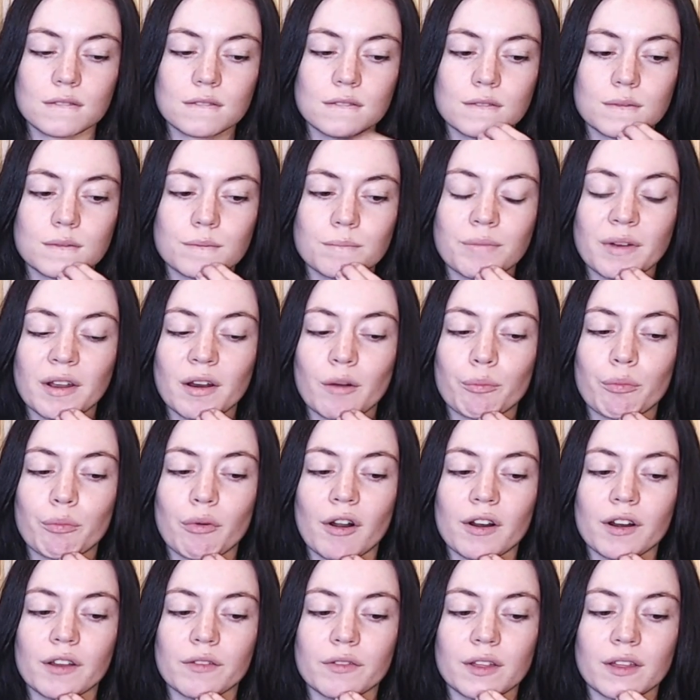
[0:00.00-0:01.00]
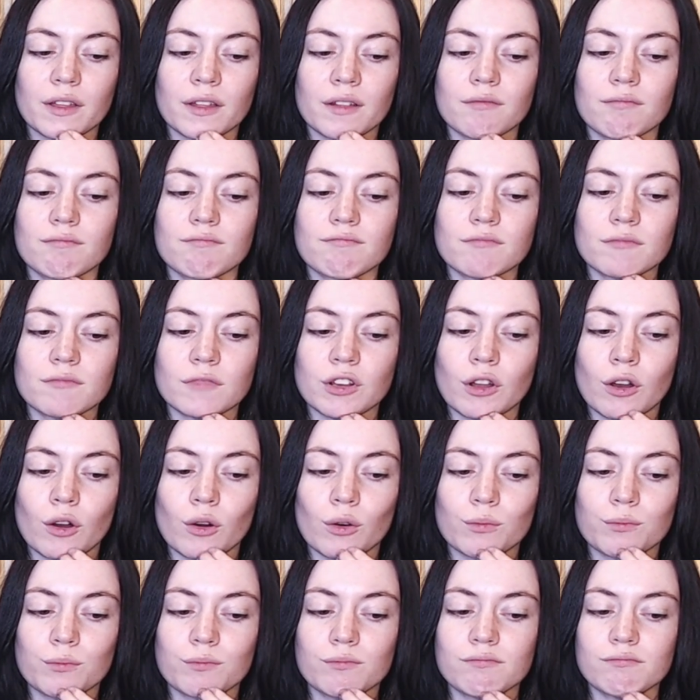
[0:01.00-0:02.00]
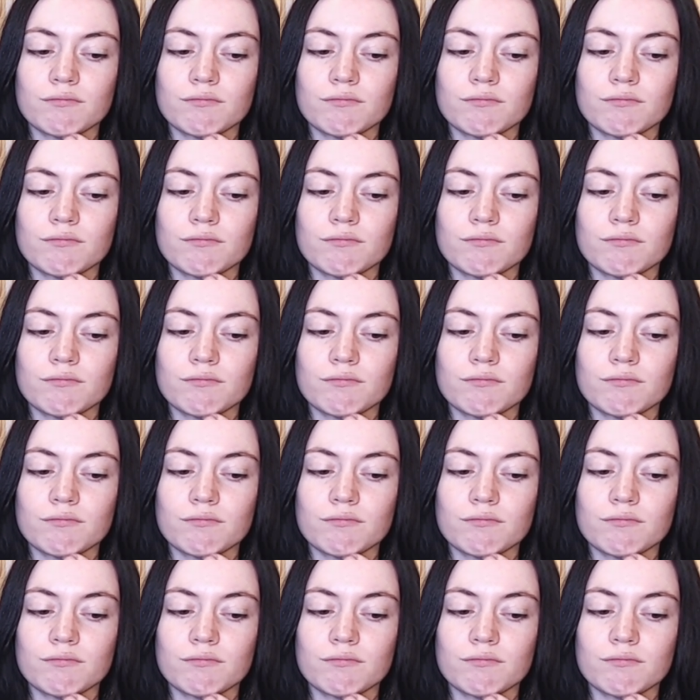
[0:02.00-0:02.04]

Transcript: been a part of it, you know,